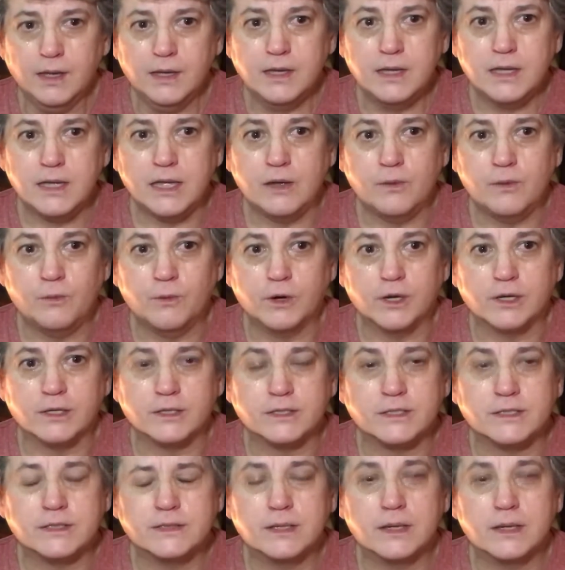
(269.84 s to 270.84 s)
He
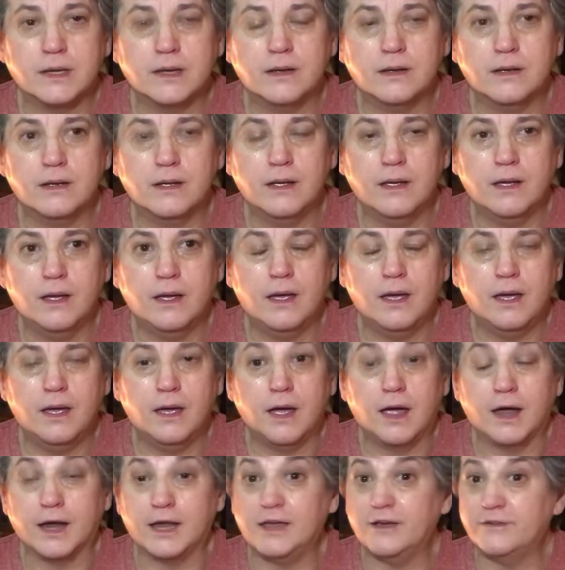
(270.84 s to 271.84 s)
was
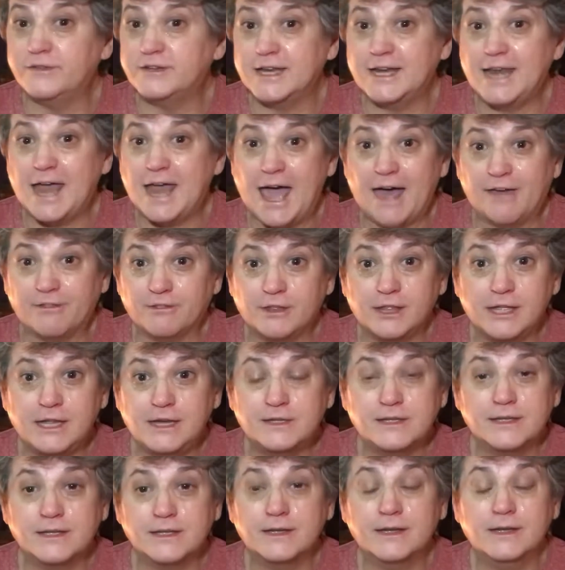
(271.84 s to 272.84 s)
a gifted
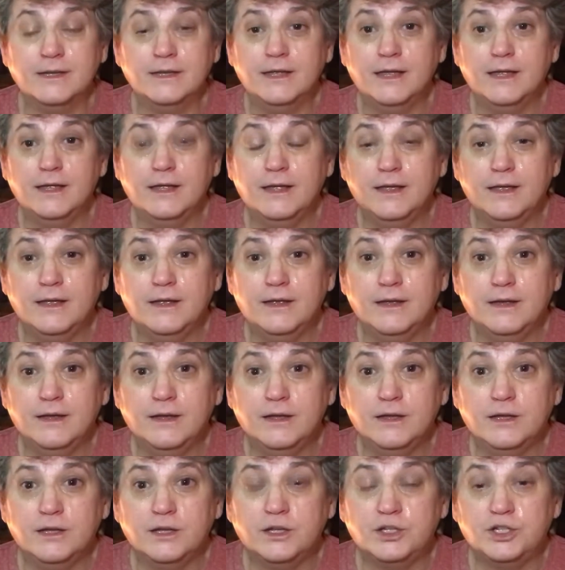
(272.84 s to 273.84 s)
athlete.
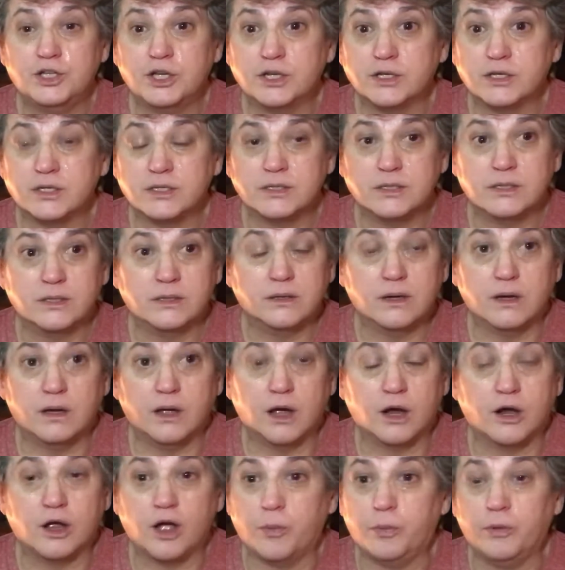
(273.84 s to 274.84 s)
Just
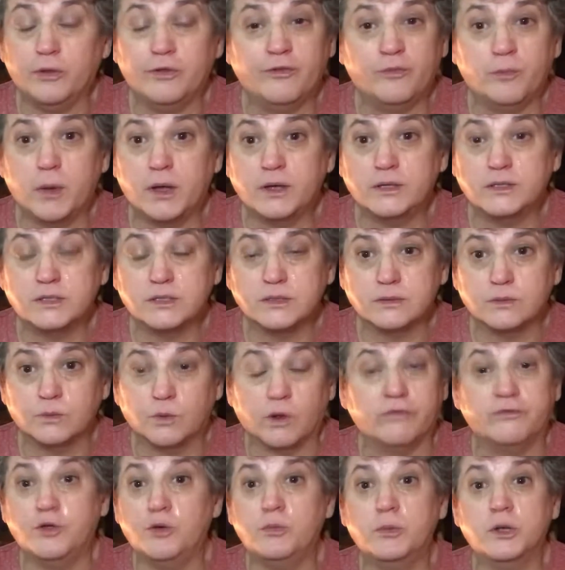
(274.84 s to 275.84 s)
a
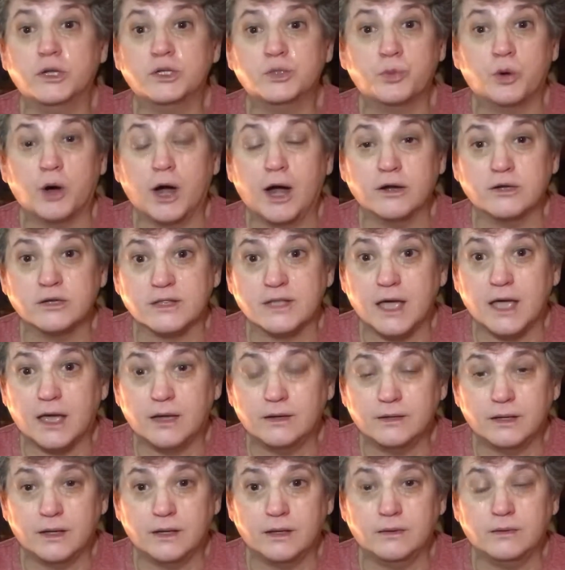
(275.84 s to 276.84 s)
few months prior to
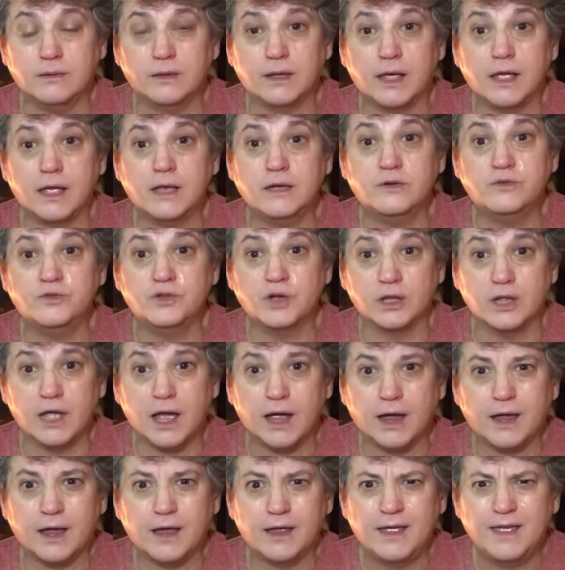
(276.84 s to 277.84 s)
that, in the end of
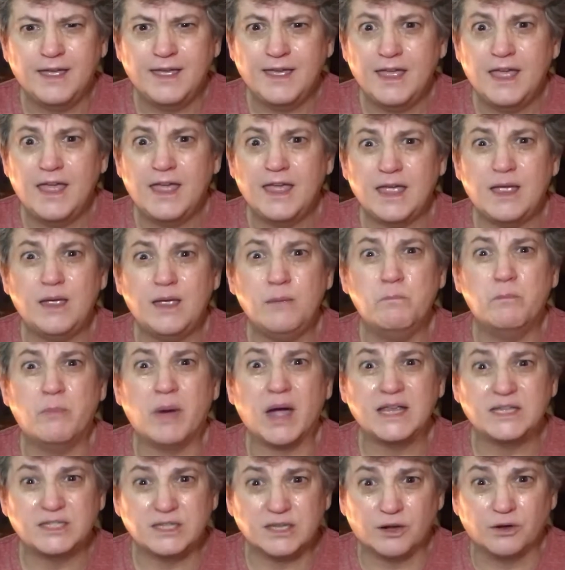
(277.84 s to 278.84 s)
July, he
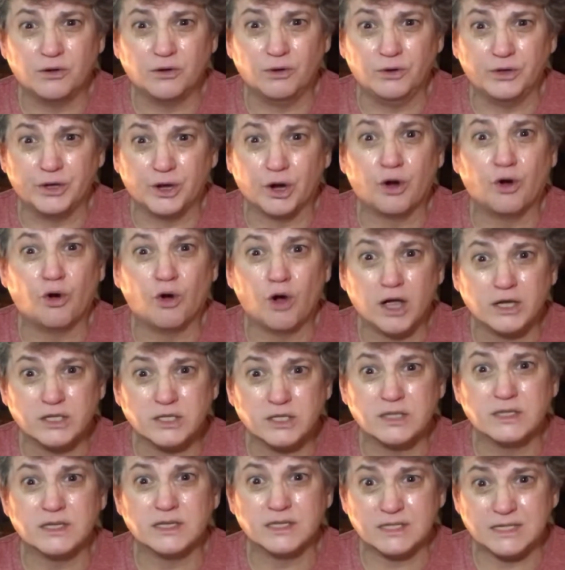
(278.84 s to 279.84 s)
bicycled
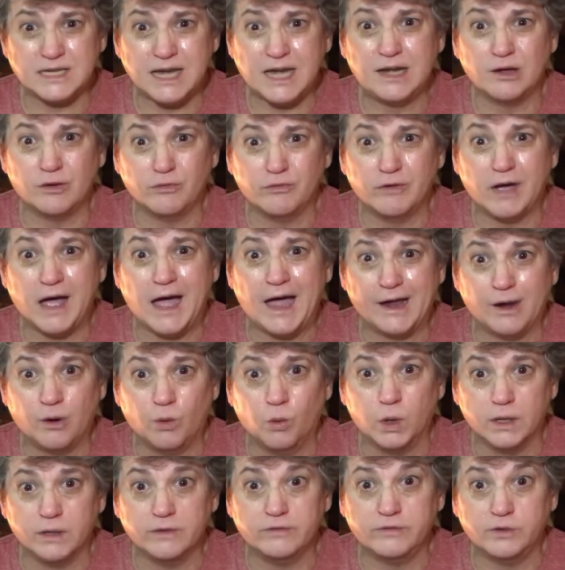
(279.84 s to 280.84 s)
across the state of
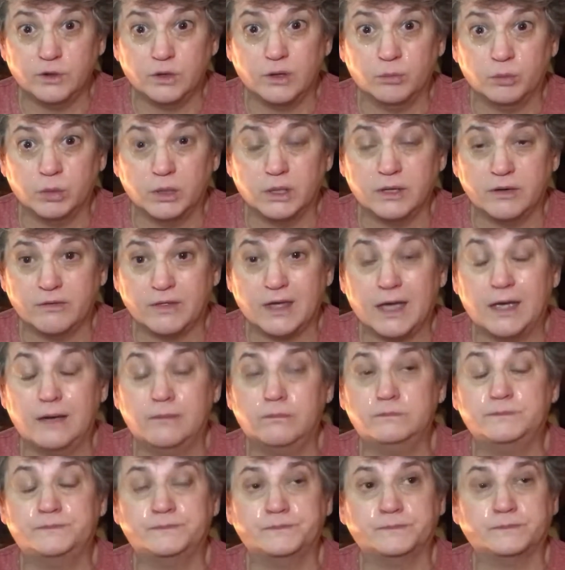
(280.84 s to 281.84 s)
Iowa, if you can believe that.